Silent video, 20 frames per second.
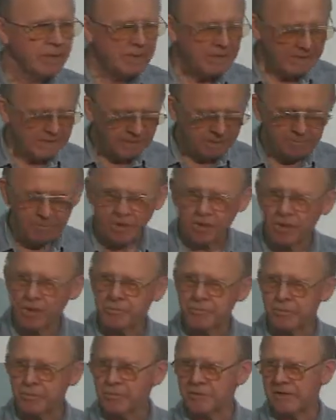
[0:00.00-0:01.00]
and I'm going to go
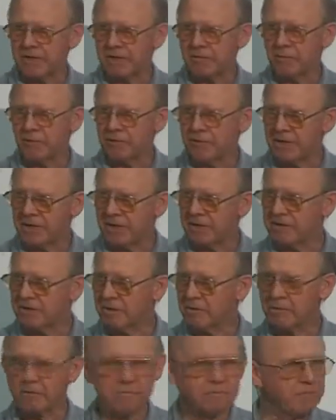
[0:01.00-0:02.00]
through several things here,
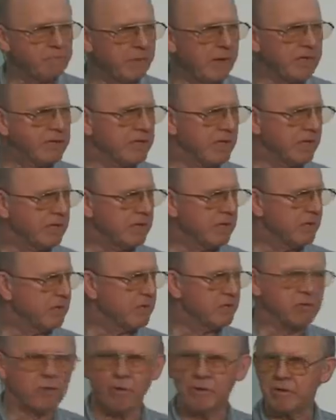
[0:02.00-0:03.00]
basic, just
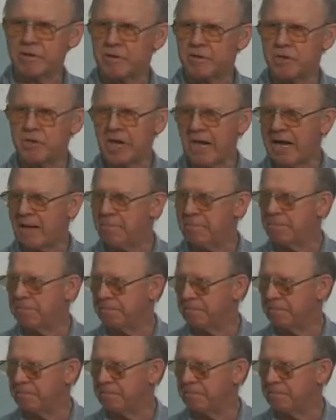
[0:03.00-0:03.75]
sort of the shape,